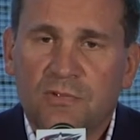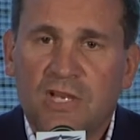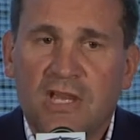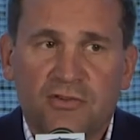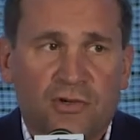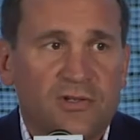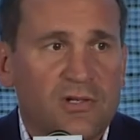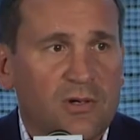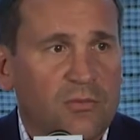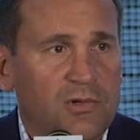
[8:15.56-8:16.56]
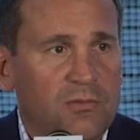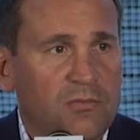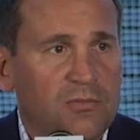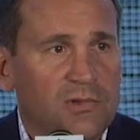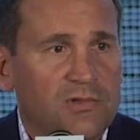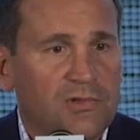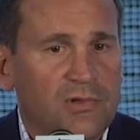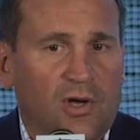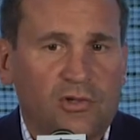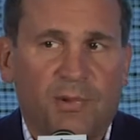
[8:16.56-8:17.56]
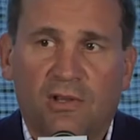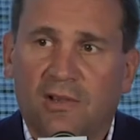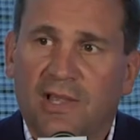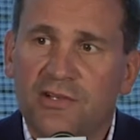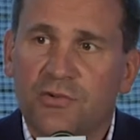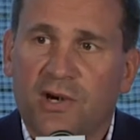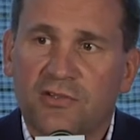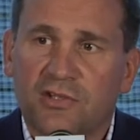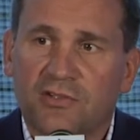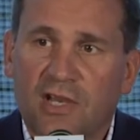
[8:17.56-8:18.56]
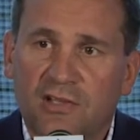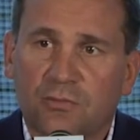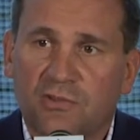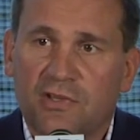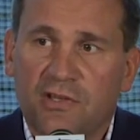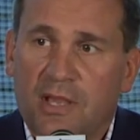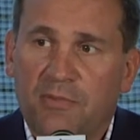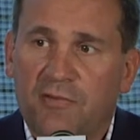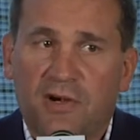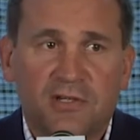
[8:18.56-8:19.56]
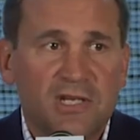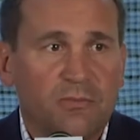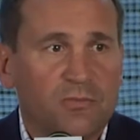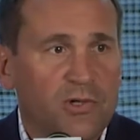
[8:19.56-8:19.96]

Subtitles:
dangerous and which ultimately led to our success was the depth of our team.